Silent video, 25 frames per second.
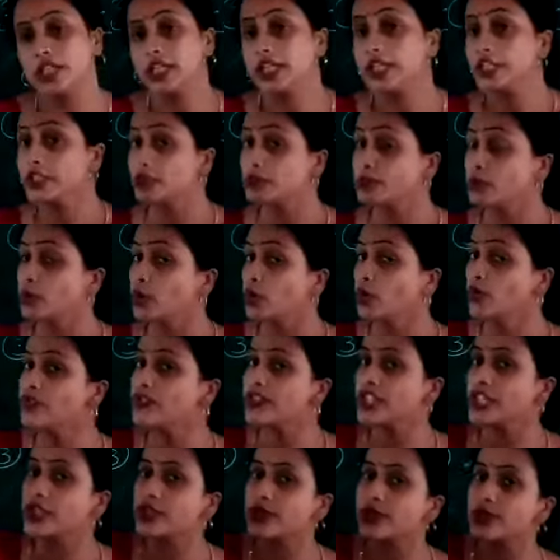It moves
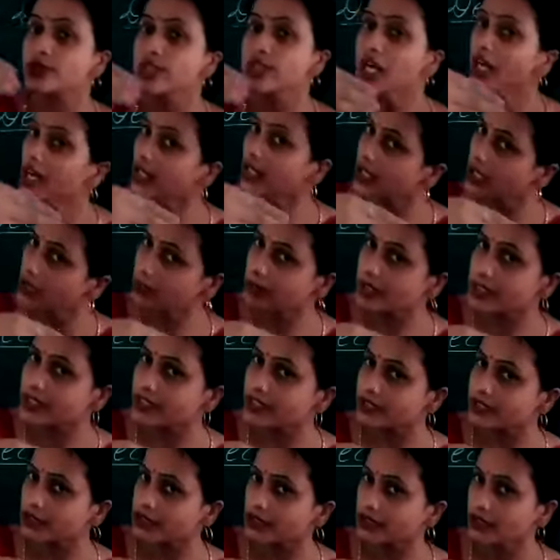into the Arabian
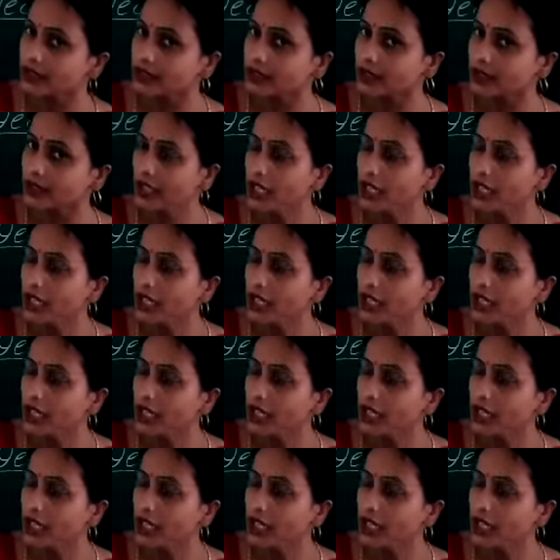Sea.